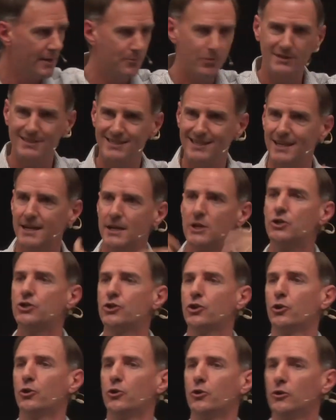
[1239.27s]

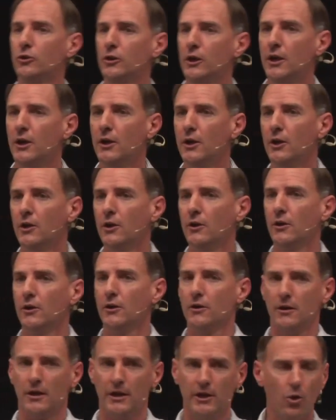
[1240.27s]
potential
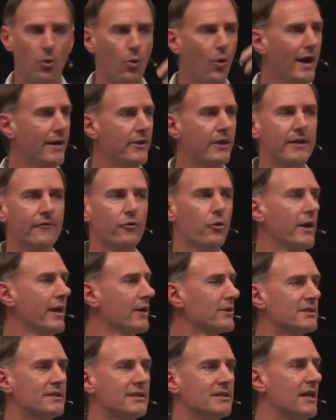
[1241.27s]
in a way that everyone
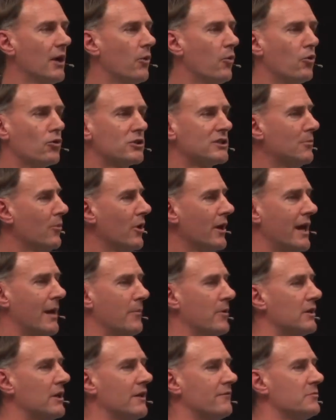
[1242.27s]
else sees how awesome I am
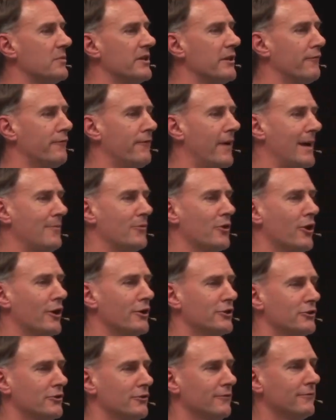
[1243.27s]
and gives me the fame that I
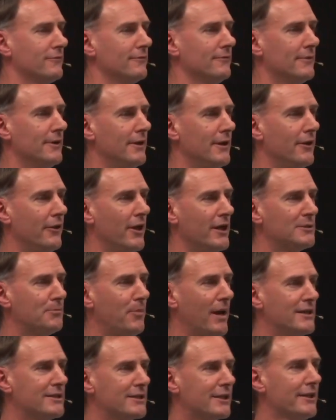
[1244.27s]
deserve. That's
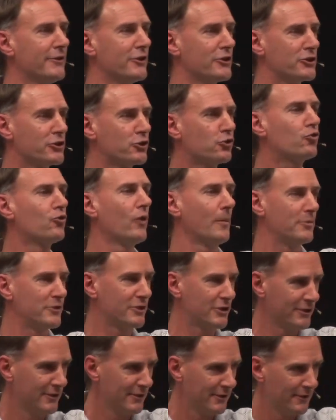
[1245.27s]
basically the
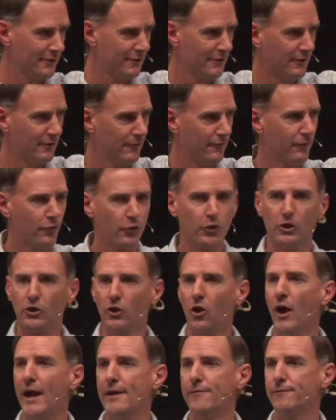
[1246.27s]
script for the
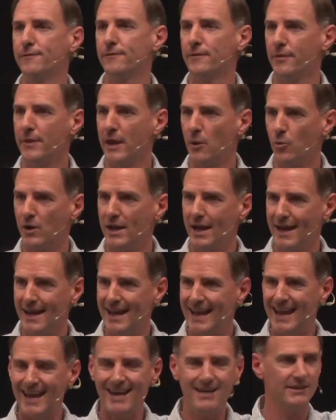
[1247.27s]
life that we are
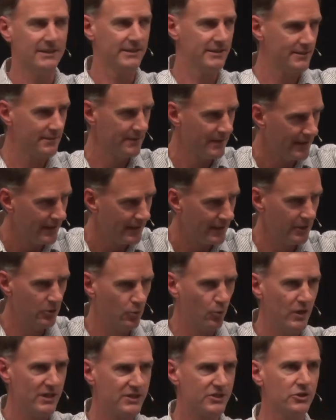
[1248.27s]
handed
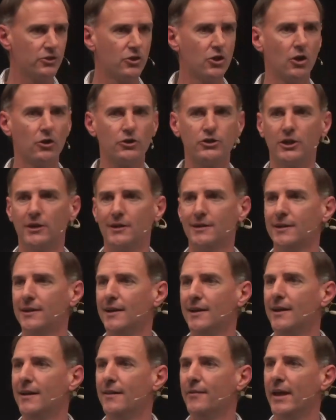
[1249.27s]
in Western culture.
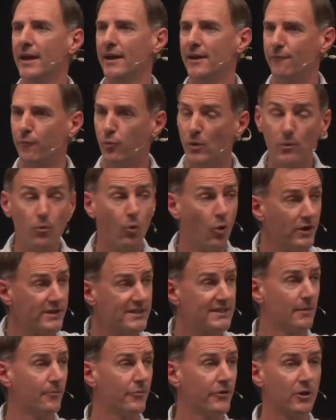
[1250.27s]
That if we want
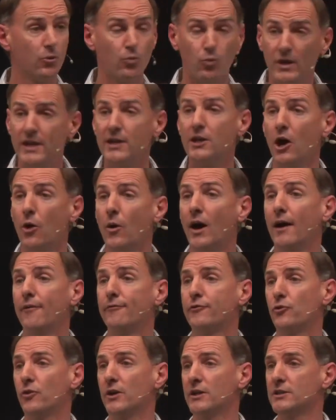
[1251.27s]
something, we go
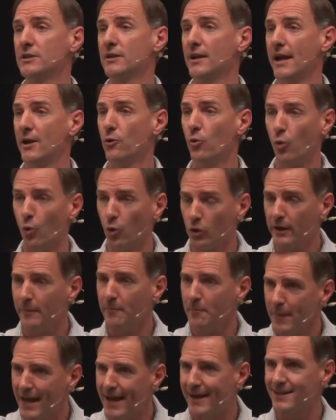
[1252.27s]
after it, and all that
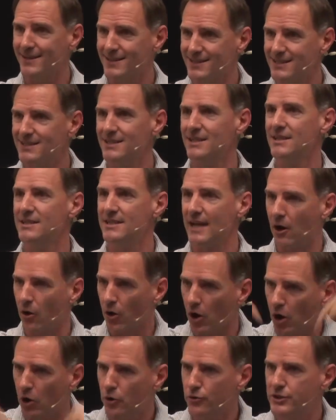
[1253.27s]
matters is our
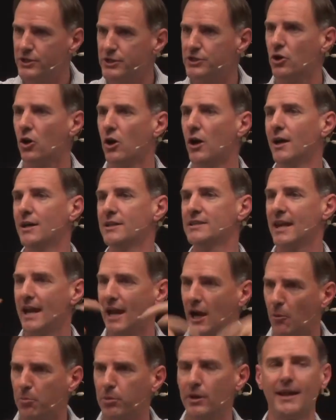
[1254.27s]
own desires,
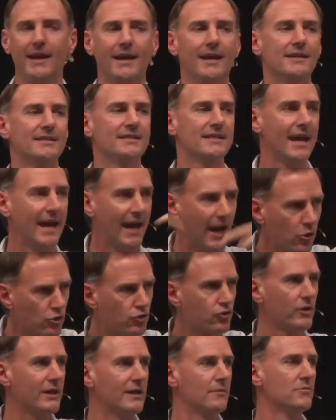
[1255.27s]
our plans, our
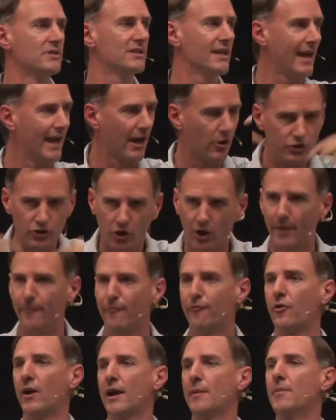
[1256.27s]
dreams, our time
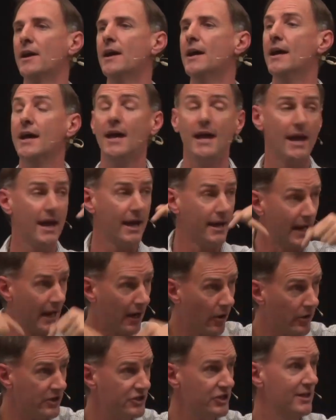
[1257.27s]
frame, and
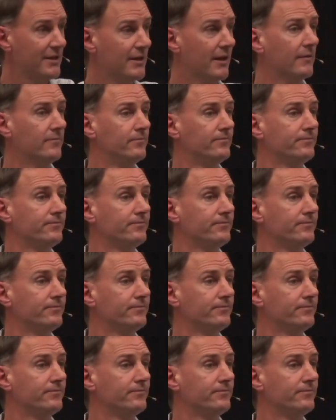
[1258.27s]
our agenda.